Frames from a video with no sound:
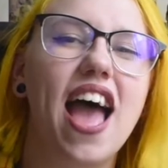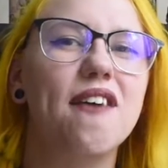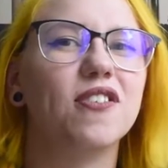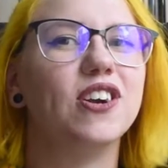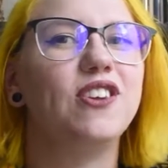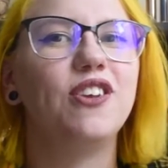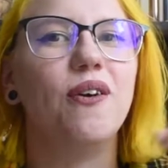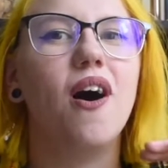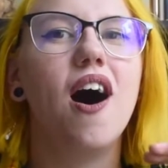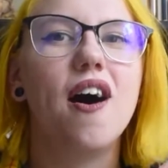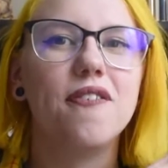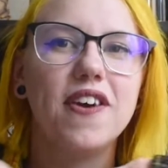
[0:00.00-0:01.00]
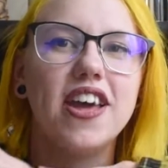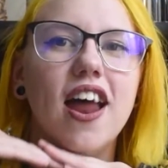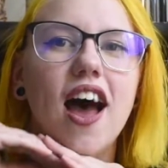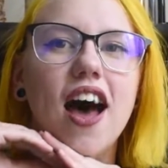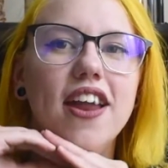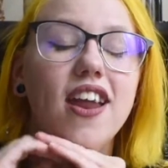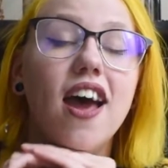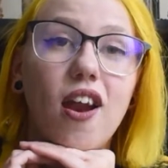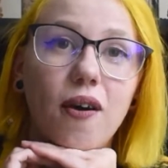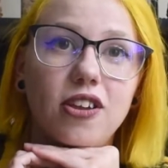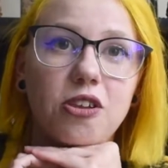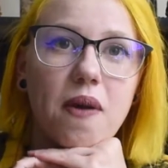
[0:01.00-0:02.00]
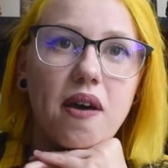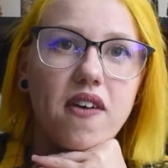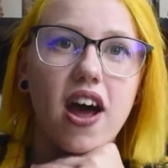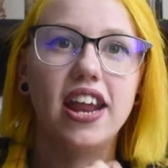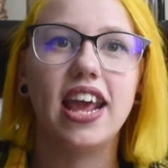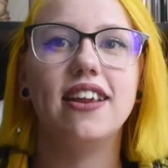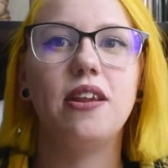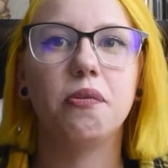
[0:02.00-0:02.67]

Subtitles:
every so often, not always about Vonnegut.